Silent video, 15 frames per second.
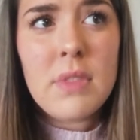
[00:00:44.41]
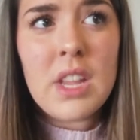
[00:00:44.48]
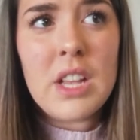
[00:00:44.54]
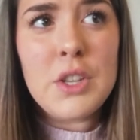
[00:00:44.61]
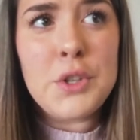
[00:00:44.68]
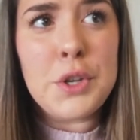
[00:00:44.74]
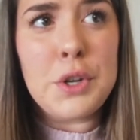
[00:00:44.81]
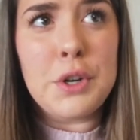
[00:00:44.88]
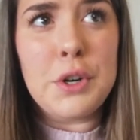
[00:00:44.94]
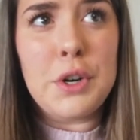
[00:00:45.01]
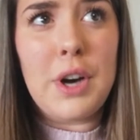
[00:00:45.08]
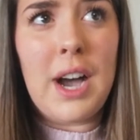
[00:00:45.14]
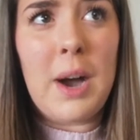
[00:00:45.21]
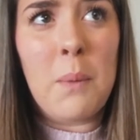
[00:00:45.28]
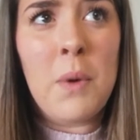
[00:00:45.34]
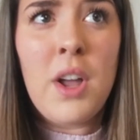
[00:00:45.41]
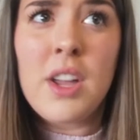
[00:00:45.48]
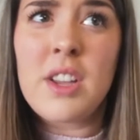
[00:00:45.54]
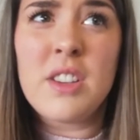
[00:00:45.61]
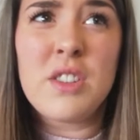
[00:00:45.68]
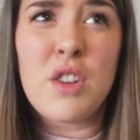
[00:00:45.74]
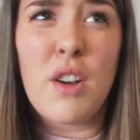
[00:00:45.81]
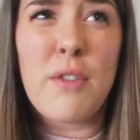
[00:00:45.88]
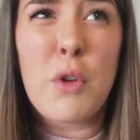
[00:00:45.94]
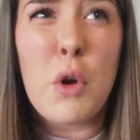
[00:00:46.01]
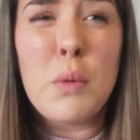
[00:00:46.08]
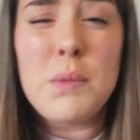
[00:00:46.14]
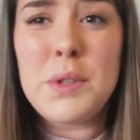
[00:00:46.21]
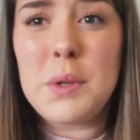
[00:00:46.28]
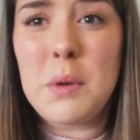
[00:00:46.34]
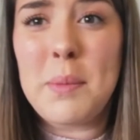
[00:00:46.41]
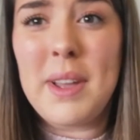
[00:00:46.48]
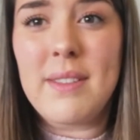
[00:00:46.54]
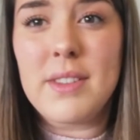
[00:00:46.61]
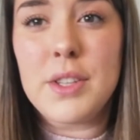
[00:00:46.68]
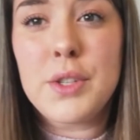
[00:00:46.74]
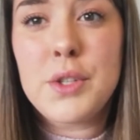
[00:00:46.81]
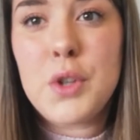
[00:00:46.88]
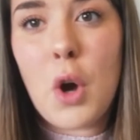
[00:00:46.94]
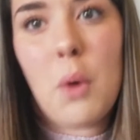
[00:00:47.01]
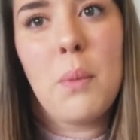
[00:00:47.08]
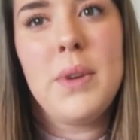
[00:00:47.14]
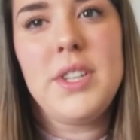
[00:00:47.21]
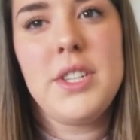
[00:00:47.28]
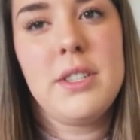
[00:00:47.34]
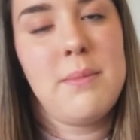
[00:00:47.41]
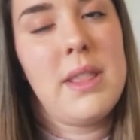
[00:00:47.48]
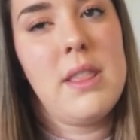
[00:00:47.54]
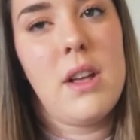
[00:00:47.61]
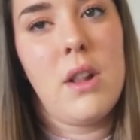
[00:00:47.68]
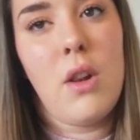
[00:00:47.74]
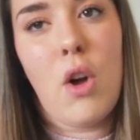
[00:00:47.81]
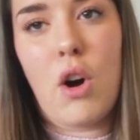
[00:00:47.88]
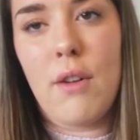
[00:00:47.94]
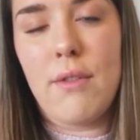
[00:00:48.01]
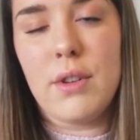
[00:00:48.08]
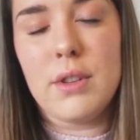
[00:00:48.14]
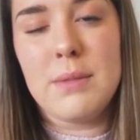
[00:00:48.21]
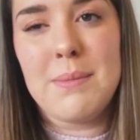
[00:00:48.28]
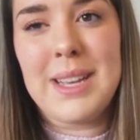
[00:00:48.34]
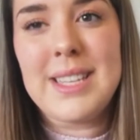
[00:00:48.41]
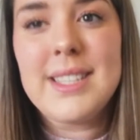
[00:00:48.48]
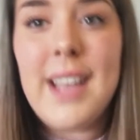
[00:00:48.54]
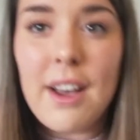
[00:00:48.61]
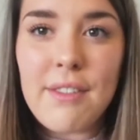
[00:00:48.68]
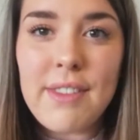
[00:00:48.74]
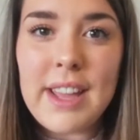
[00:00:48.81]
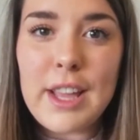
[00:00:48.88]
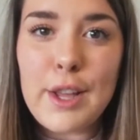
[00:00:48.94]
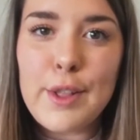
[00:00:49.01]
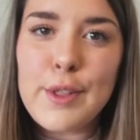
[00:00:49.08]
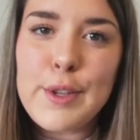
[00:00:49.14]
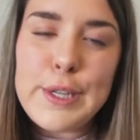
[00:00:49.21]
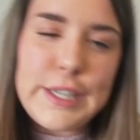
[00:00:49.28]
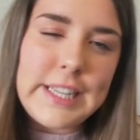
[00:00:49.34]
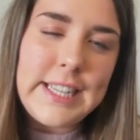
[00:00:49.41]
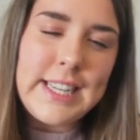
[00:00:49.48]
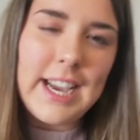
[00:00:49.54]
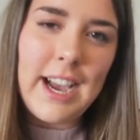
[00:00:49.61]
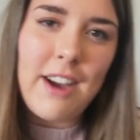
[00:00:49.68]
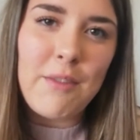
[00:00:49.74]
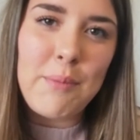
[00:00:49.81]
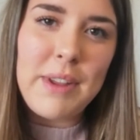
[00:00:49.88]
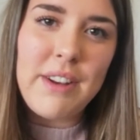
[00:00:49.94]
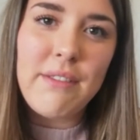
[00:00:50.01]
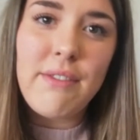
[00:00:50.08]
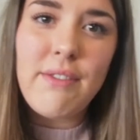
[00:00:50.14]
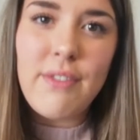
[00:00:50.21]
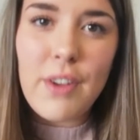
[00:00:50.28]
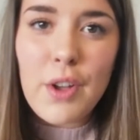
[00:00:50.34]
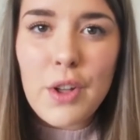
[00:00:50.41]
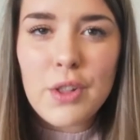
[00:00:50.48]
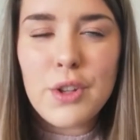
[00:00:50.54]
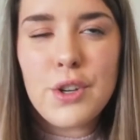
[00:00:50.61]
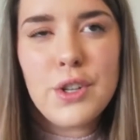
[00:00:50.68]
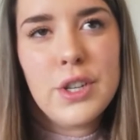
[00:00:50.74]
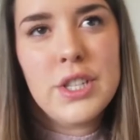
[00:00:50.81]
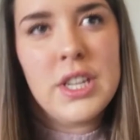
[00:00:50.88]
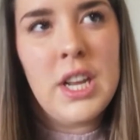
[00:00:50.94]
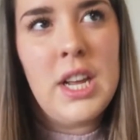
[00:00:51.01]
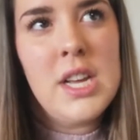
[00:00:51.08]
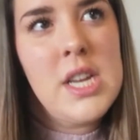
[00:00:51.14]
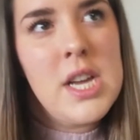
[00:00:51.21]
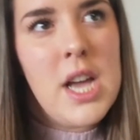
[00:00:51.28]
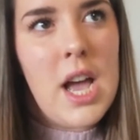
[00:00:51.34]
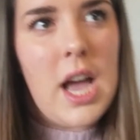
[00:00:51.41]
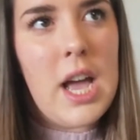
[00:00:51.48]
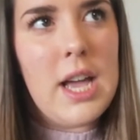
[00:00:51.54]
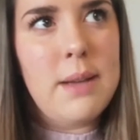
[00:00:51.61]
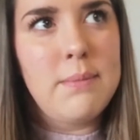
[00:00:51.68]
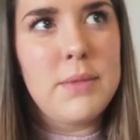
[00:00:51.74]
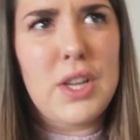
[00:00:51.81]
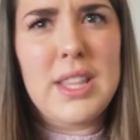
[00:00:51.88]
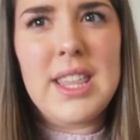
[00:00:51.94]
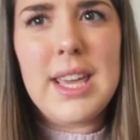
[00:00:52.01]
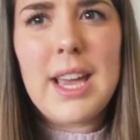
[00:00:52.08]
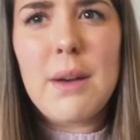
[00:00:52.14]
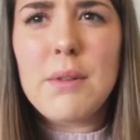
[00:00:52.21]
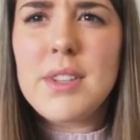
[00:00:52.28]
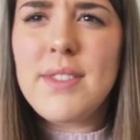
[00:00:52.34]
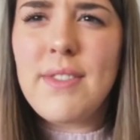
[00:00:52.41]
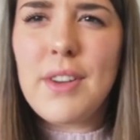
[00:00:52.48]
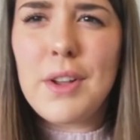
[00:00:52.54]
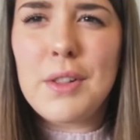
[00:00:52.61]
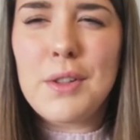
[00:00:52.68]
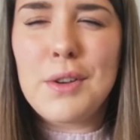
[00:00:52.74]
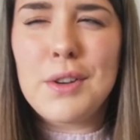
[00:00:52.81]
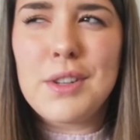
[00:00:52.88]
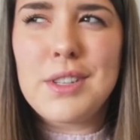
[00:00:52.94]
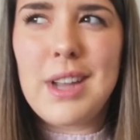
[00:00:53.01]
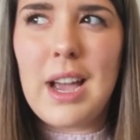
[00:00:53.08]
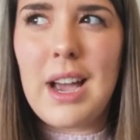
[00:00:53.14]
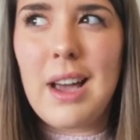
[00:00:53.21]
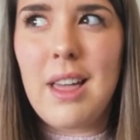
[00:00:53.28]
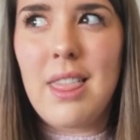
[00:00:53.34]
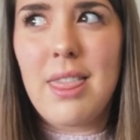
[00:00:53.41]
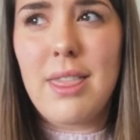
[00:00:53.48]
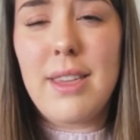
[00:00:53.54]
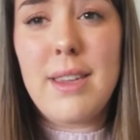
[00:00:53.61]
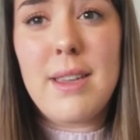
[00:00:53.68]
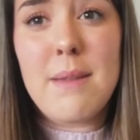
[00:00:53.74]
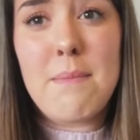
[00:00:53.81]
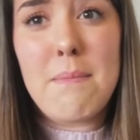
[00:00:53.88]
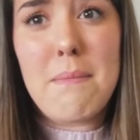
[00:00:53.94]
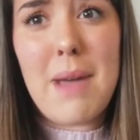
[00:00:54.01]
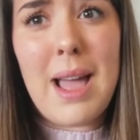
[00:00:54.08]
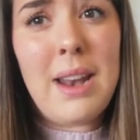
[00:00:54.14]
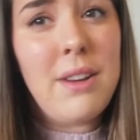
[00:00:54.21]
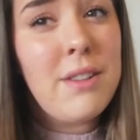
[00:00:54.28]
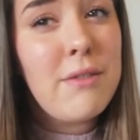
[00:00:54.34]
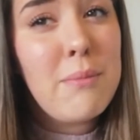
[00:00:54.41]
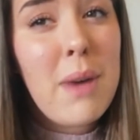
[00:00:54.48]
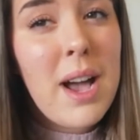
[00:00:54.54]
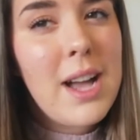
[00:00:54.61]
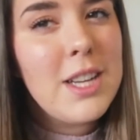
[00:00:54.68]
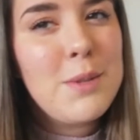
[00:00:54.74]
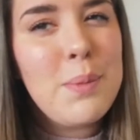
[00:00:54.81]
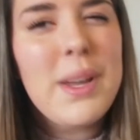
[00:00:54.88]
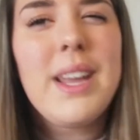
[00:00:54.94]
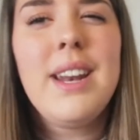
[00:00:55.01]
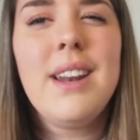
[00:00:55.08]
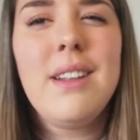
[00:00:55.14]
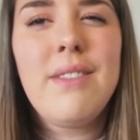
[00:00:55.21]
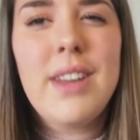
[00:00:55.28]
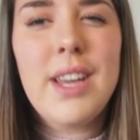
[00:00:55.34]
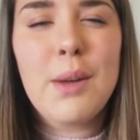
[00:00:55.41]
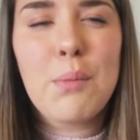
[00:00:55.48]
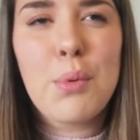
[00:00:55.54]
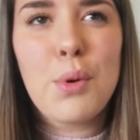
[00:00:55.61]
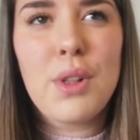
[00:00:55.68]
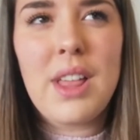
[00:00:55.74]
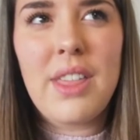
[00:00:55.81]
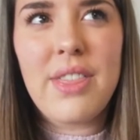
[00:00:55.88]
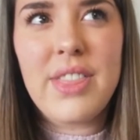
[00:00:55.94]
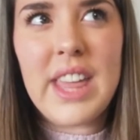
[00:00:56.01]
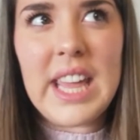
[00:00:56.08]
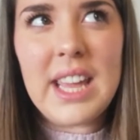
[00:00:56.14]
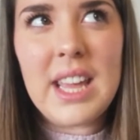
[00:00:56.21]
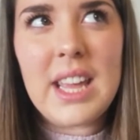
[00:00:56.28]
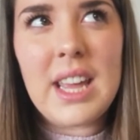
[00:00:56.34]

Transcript: So our work has sort of come to a bit of a stop, which has meant that a lot of us, myself included, have been furloughed. So I think I was furloughed at the end of March, beginning of April, I think.